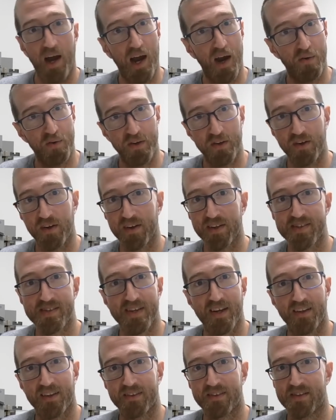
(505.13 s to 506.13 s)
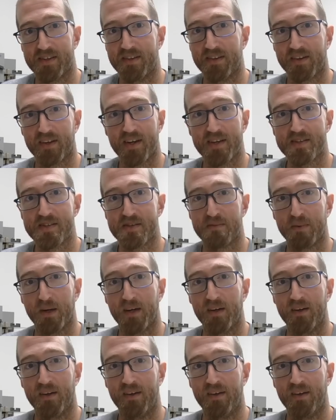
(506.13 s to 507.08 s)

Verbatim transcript: How are you going to sell it to your customer?